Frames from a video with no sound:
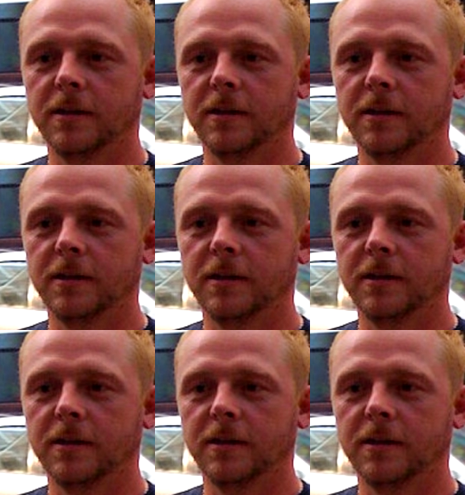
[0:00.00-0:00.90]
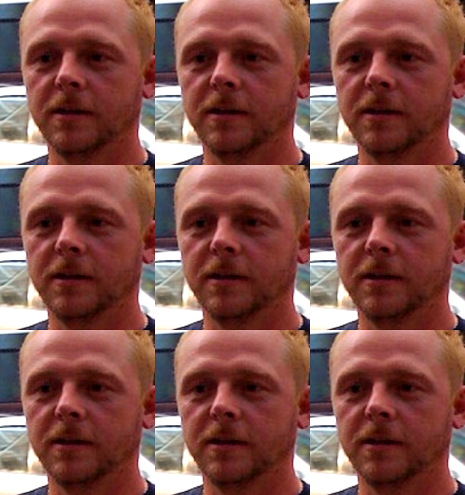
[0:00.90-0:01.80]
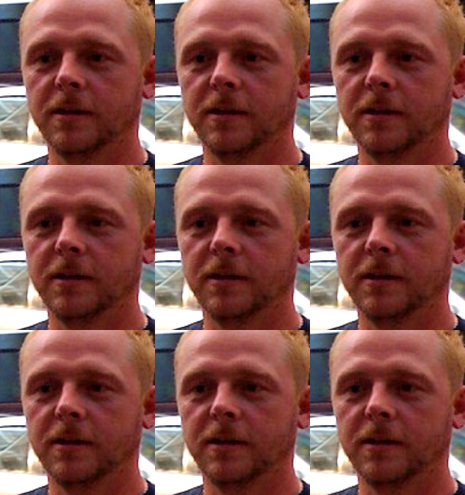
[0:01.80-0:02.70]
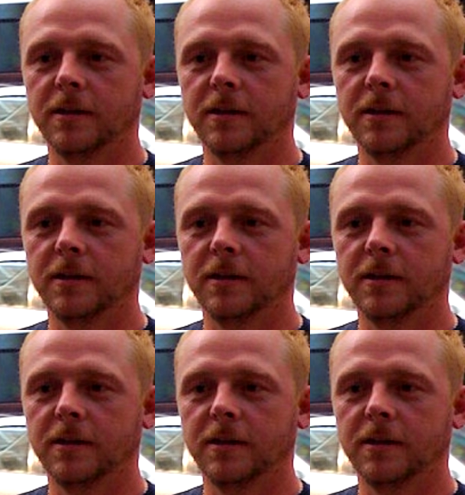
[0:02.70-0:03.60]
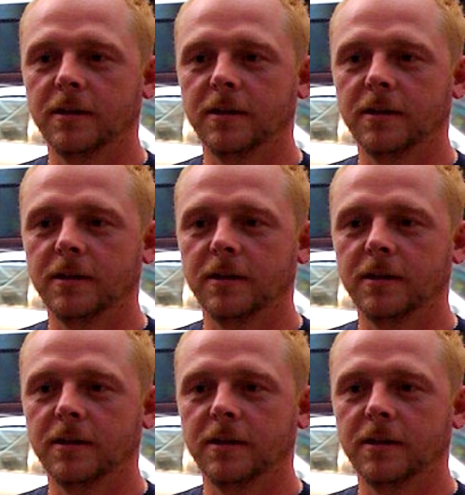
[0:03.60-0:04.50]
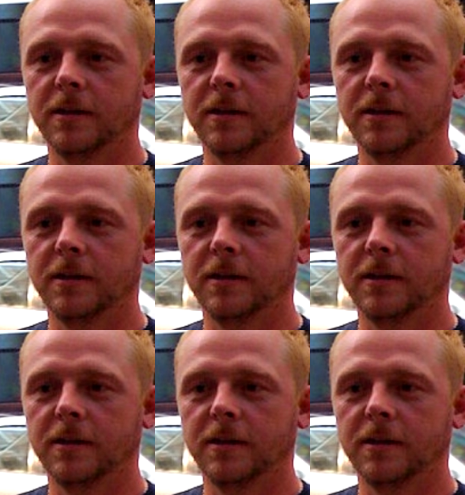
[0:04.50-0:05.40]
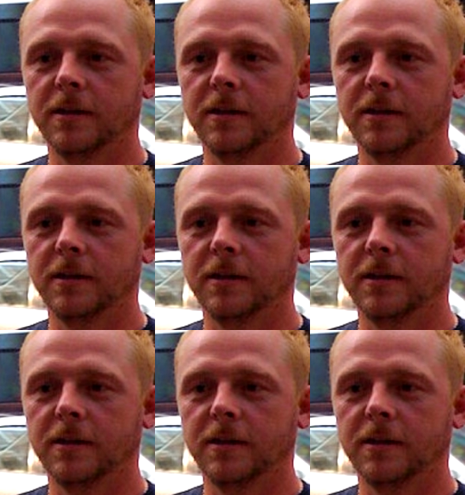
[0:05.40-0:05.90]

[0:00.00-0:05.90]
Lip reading: This is a still picture; no speech is visible.